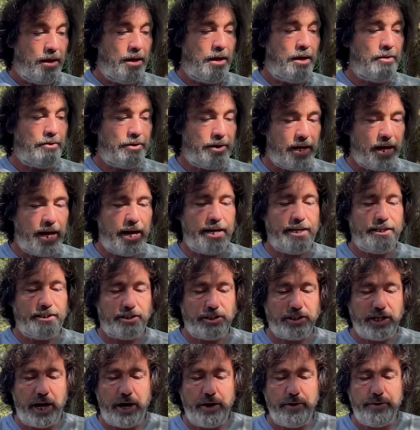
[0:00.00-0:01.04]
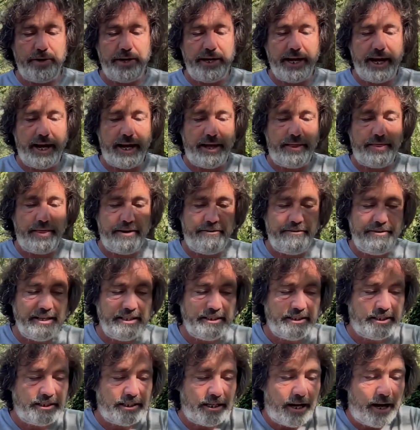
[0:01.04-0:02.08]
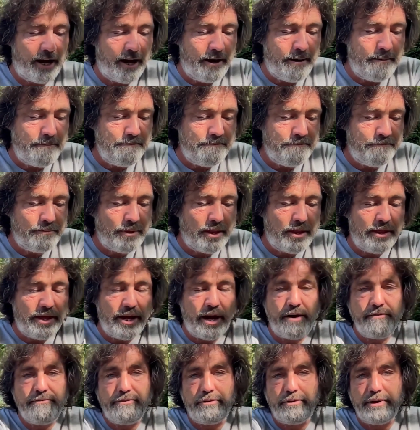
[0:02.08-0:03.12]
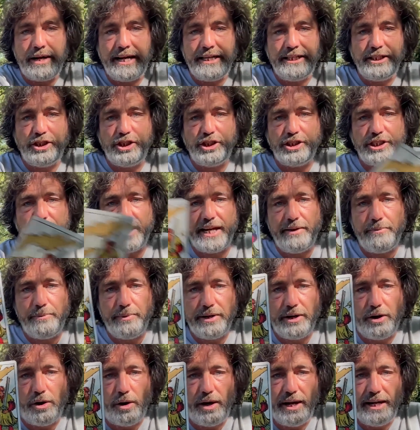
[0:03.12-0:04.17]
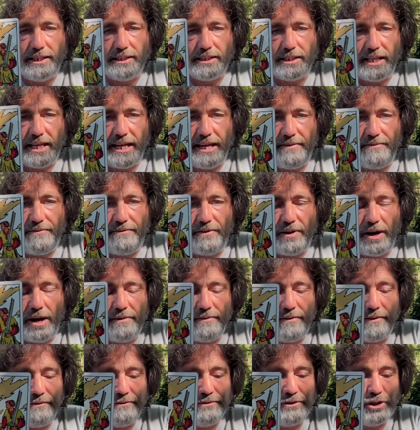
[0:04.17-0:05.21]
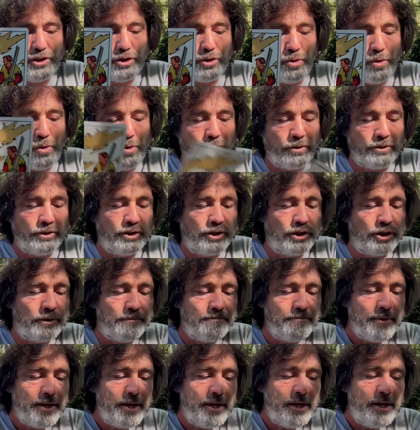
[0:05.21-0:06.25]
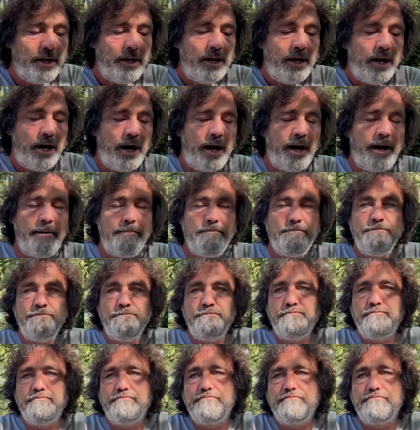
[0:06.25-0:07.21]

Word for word: Okay, so yeah, there is um, the overall energies here we got is the Five of Swords. Um,